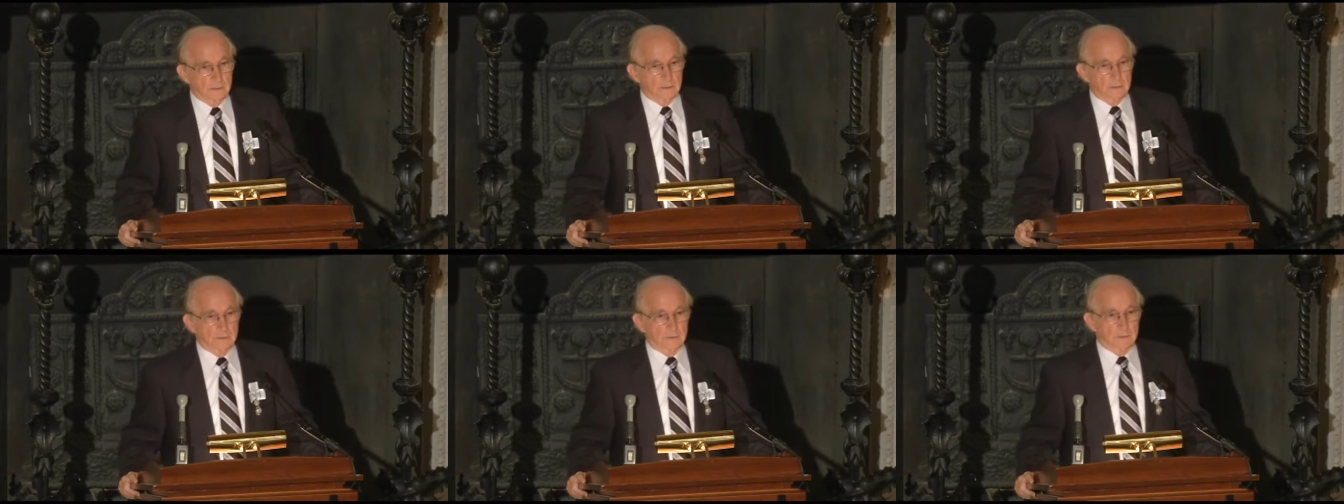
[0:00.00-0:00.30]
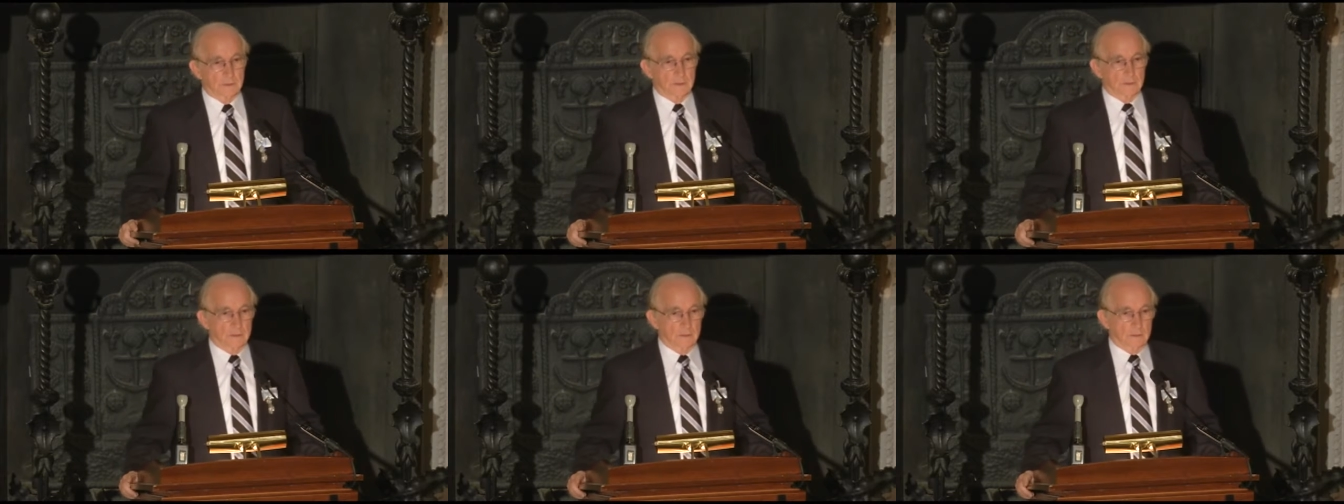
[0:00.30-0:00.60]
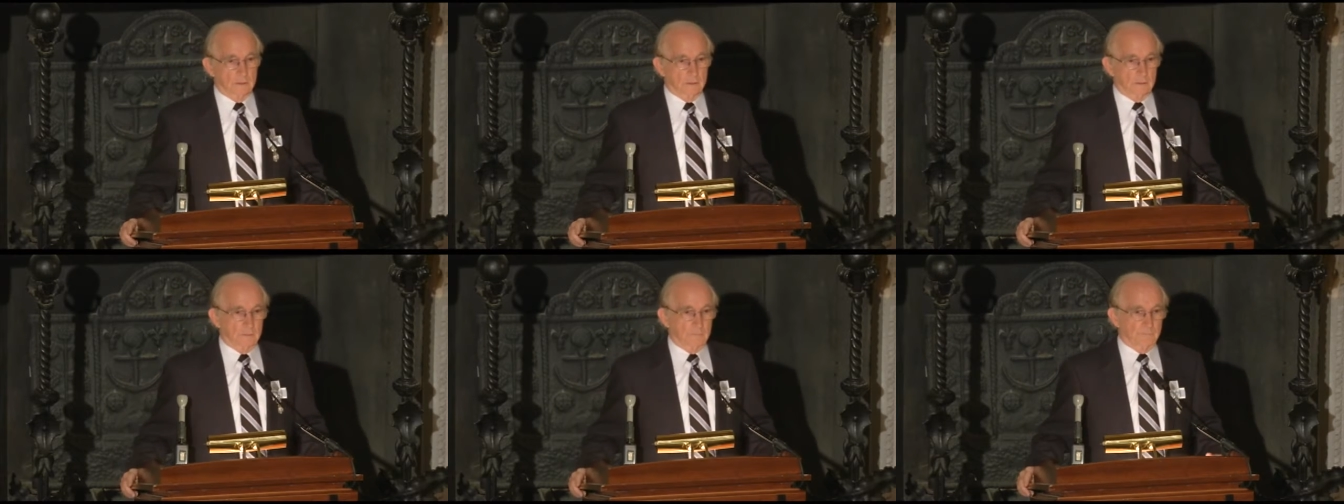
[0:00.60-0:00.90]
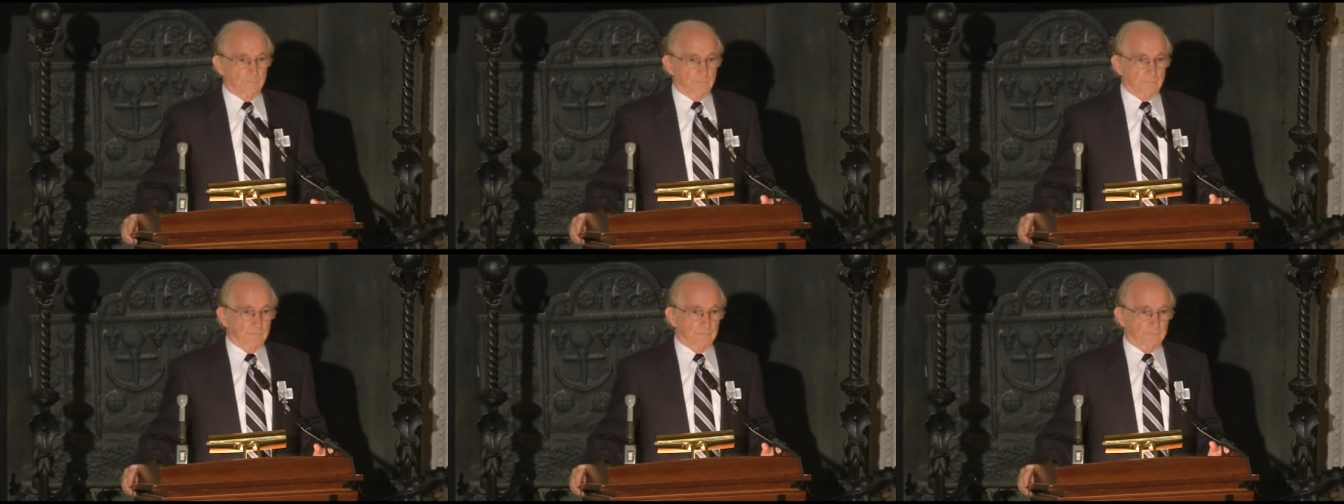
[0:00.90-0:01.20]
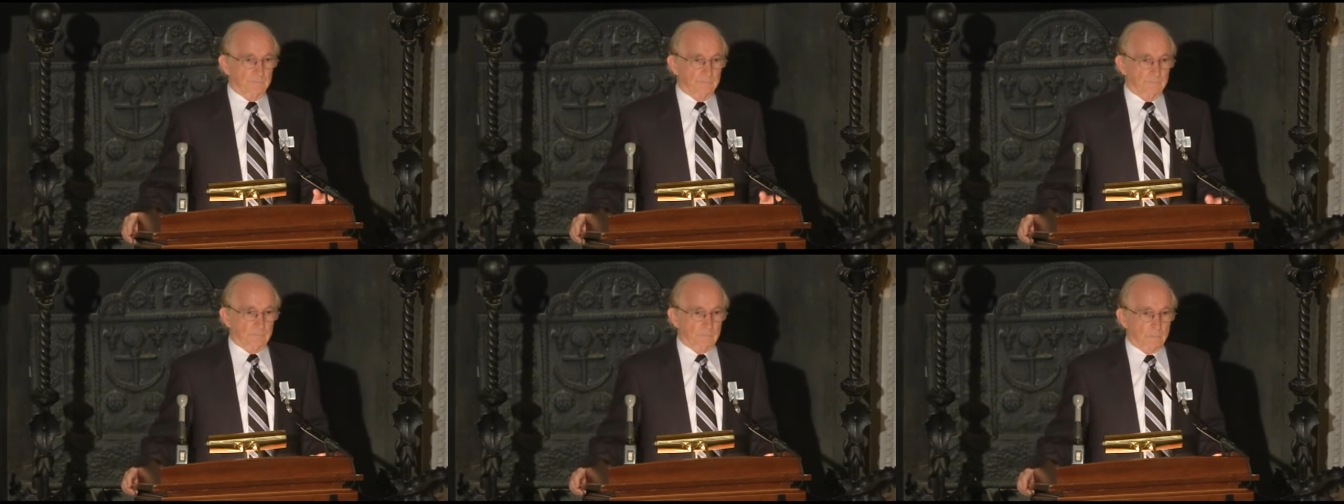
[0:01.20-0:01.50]
in the
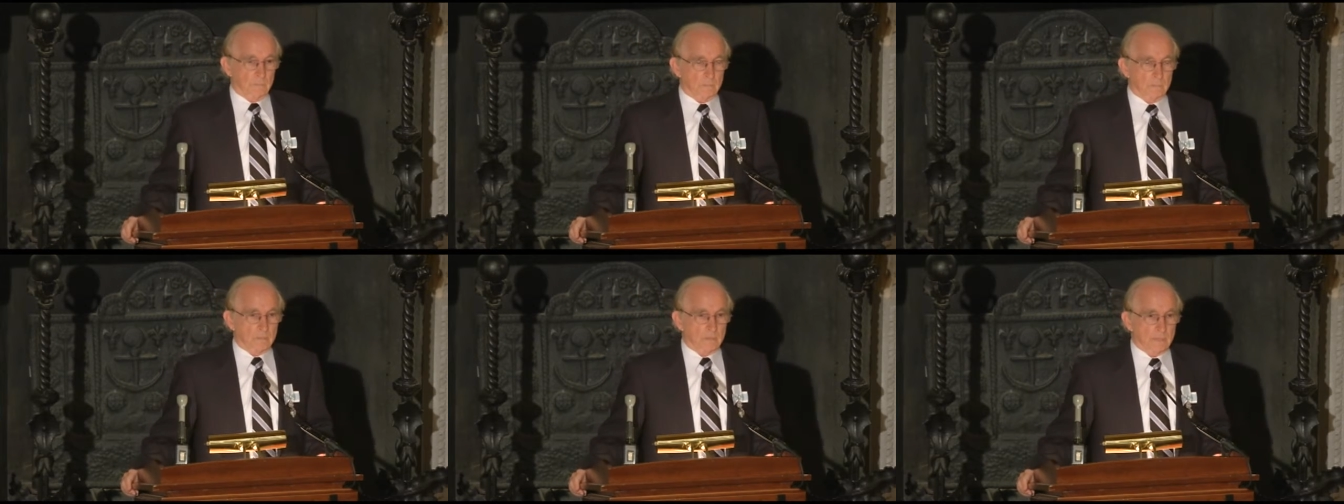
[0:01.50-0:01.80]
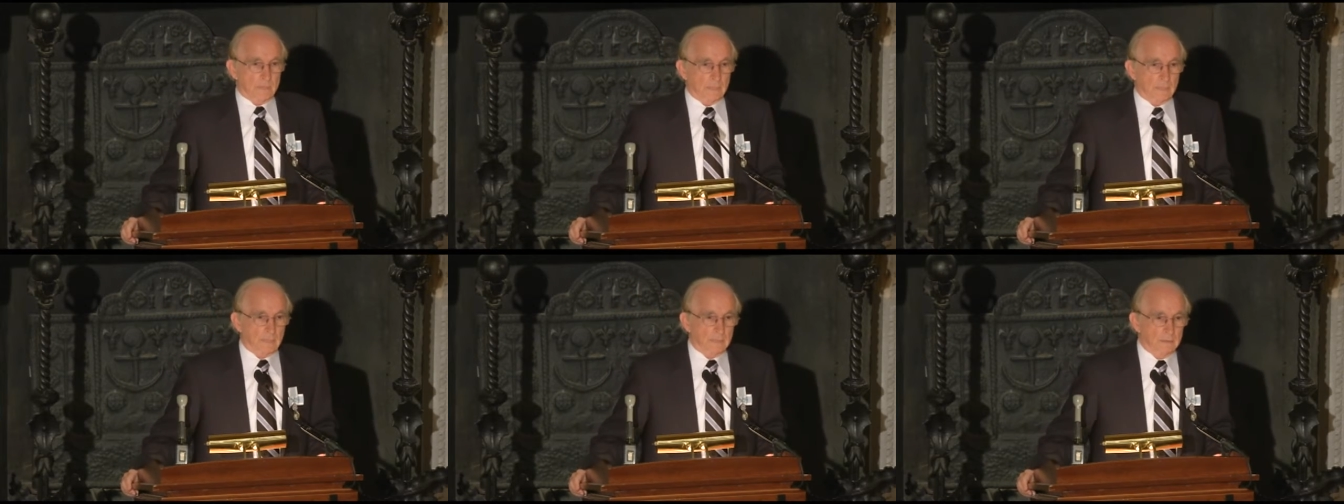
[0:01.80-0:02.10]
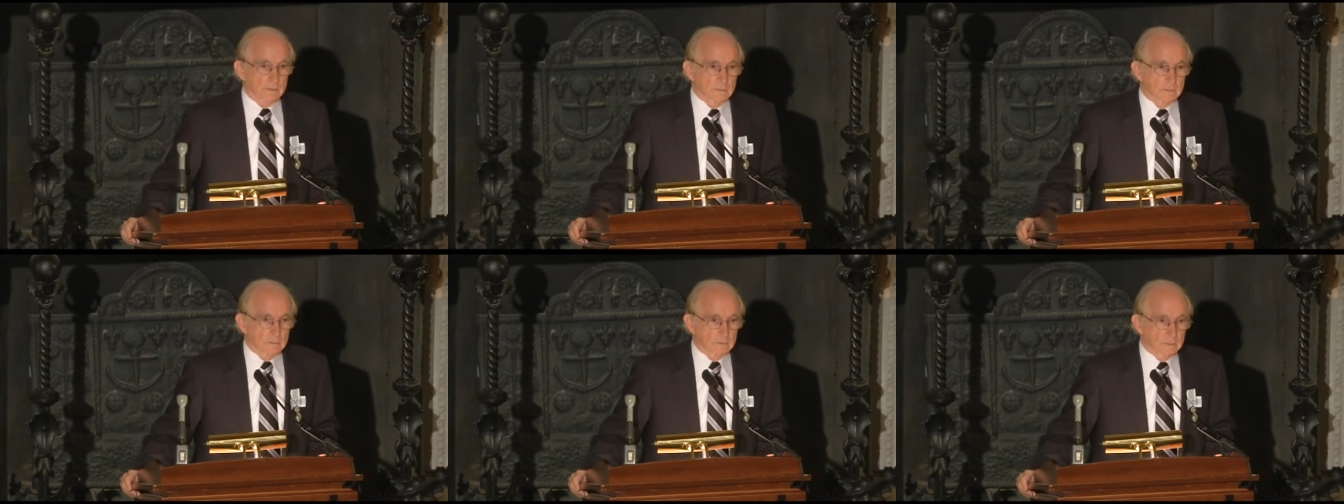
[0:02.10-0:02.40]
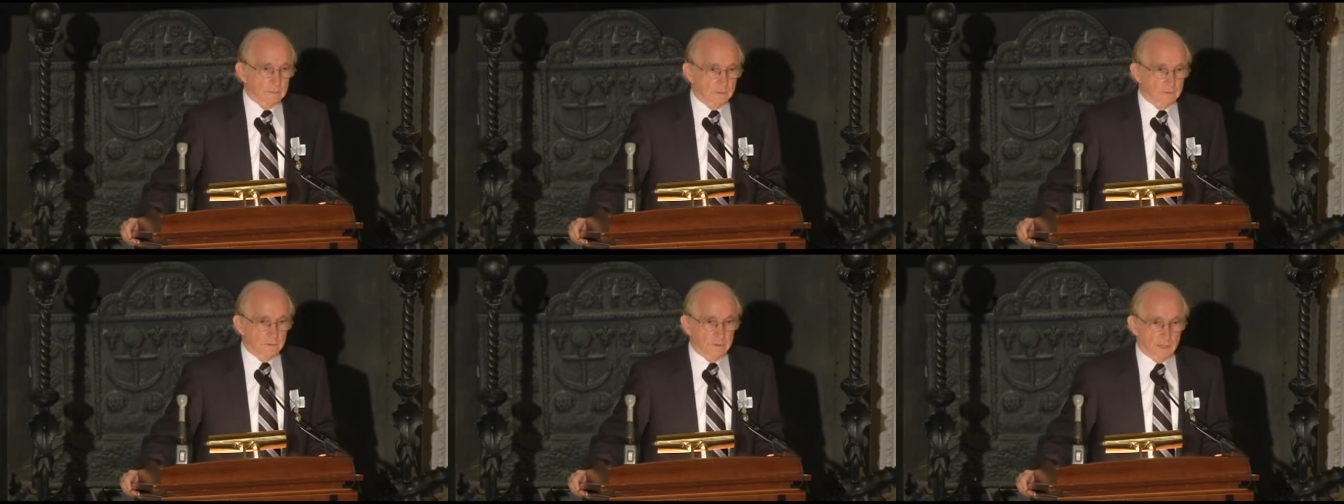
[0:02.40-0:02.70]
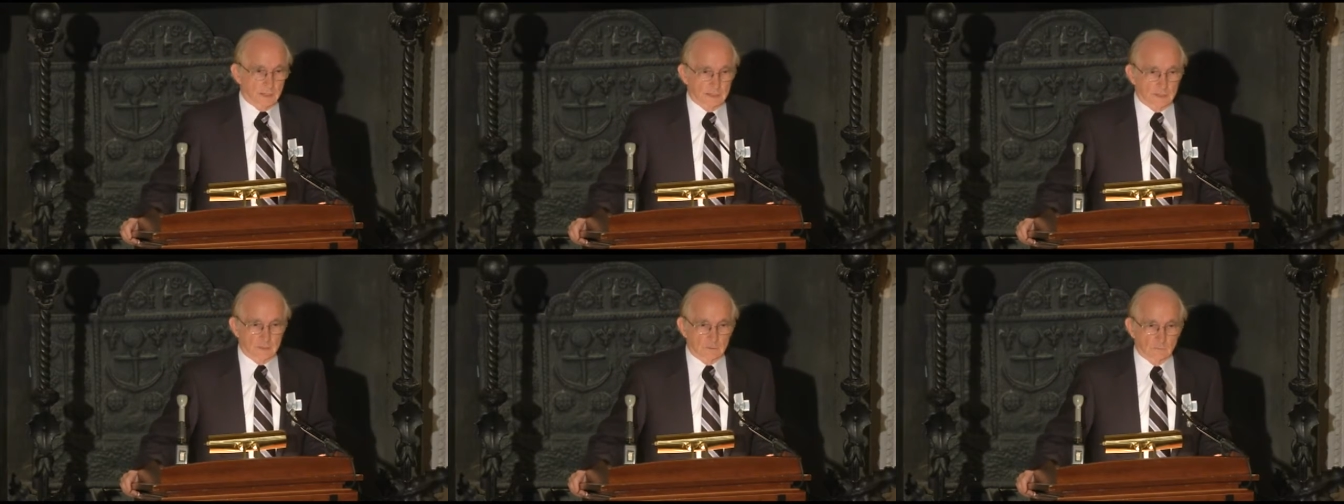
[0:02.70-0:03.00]
uh,
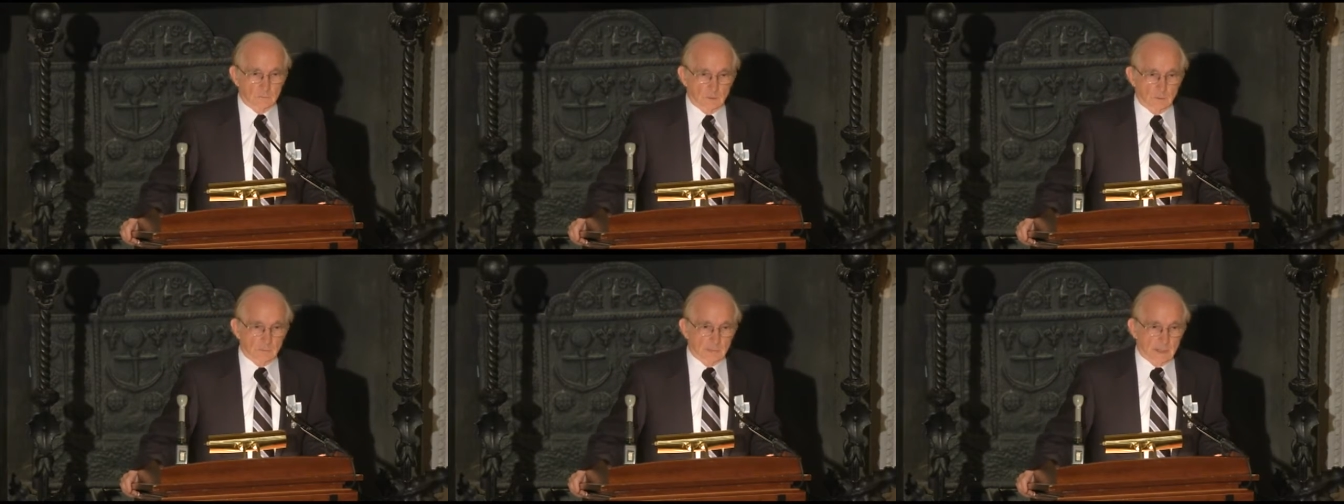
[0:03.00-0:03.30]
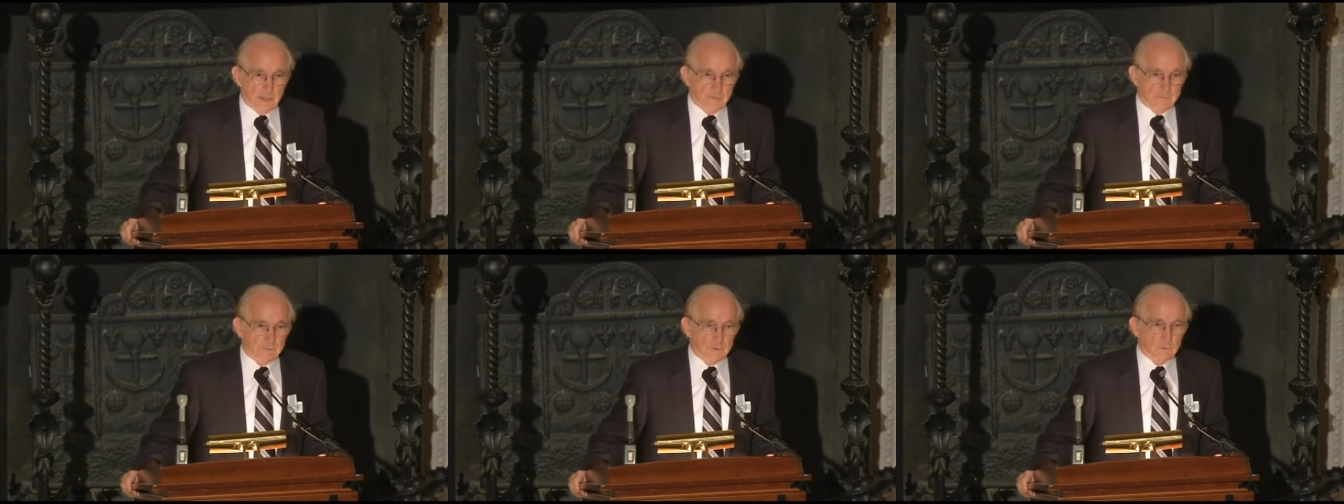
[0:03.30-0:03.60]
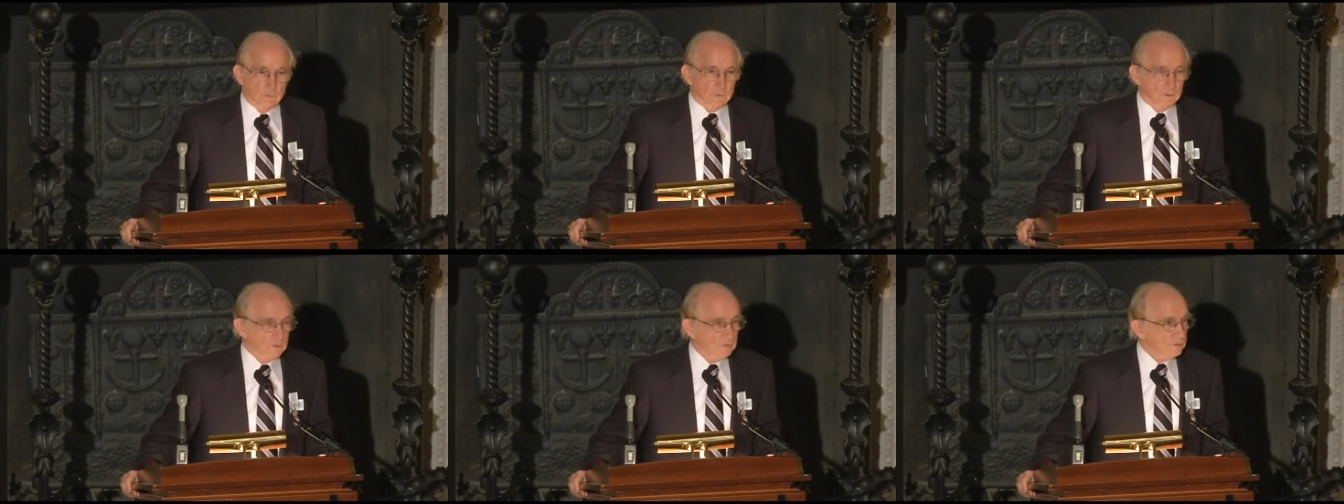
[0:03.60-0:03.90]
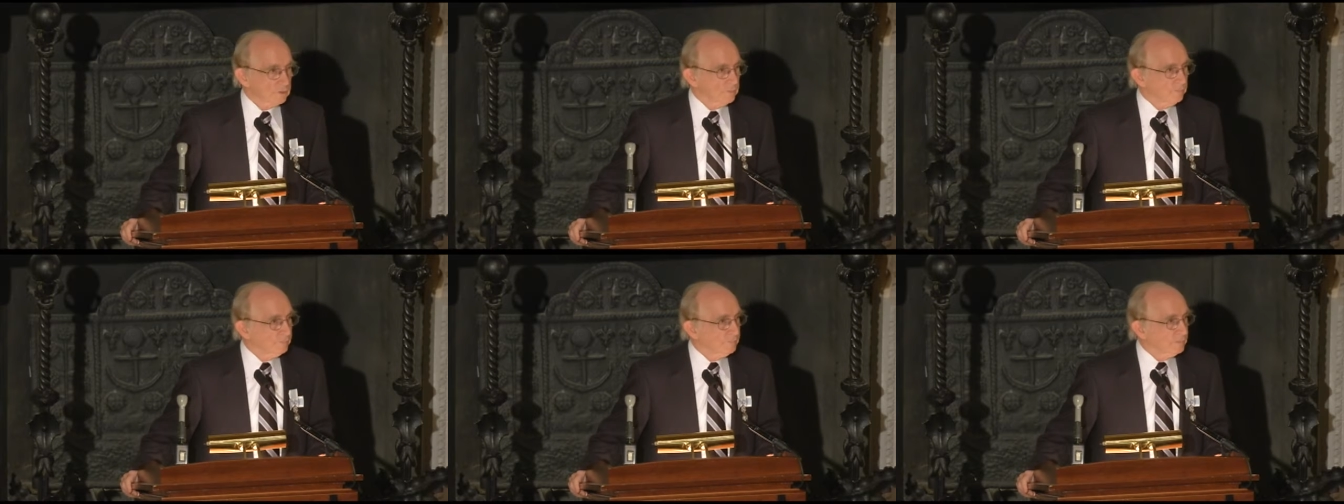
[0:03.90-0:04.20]
dining room afterwards.